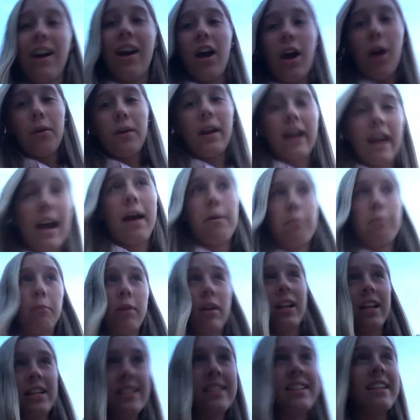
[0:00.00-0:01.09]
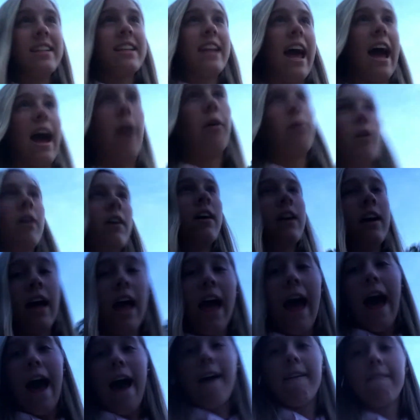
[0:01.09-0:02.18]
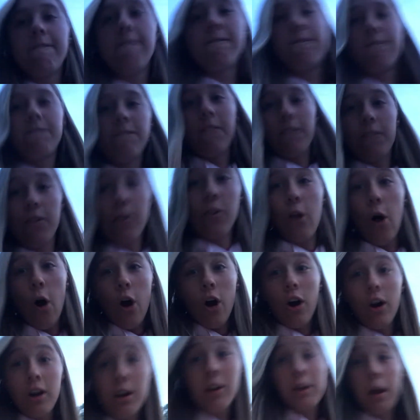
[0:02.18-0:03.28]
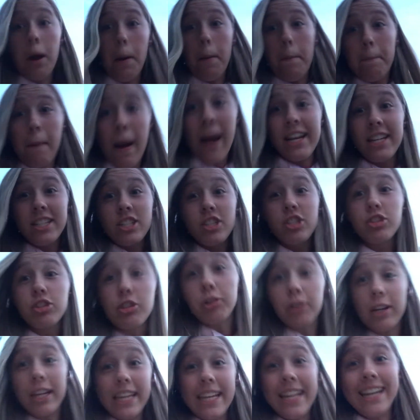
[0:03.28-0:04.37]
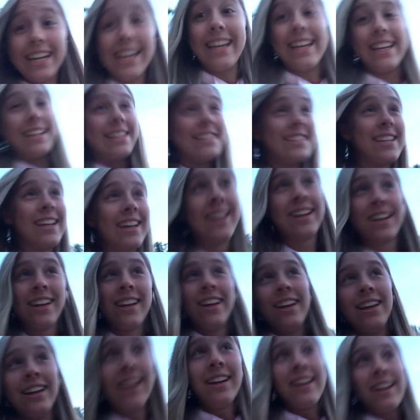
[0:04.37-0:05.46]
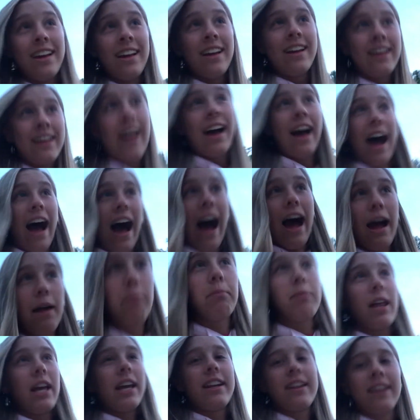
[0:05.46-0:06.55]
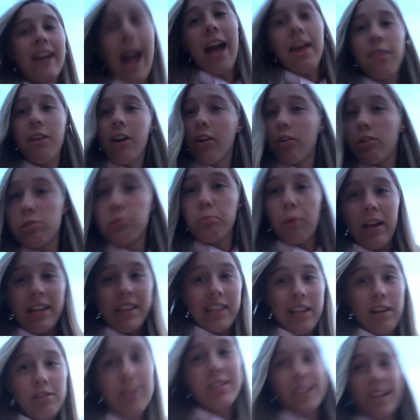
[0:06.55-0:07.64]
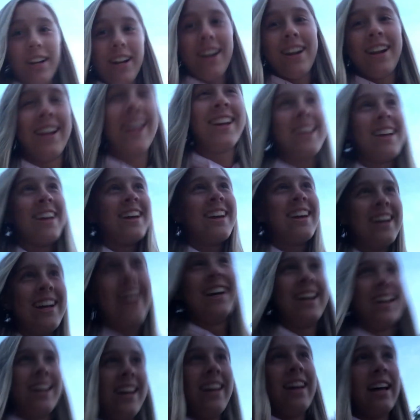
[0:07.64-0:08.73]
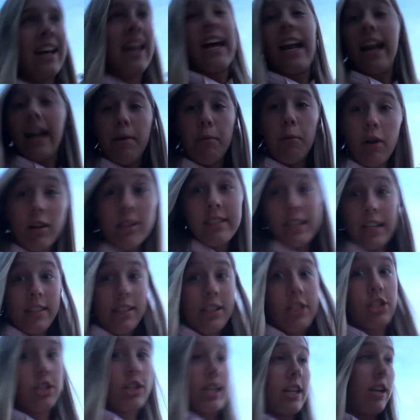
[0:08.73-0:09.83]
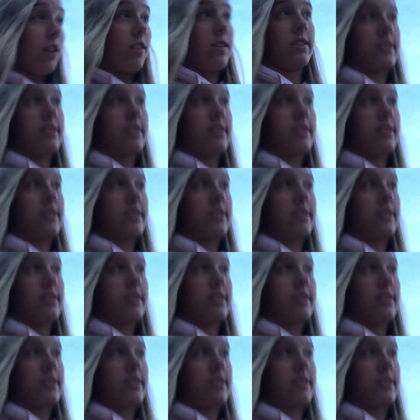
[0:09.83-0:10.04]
Okay, I'm realizing now how long my street is. I'm like, I thought it was way closer. And I walk down the street all the